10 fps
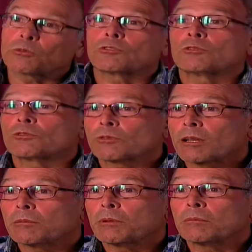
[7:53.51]
which he was
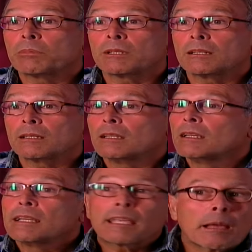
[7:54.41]
right about, but he
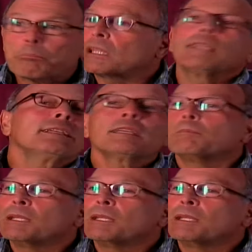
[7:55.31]
kept playing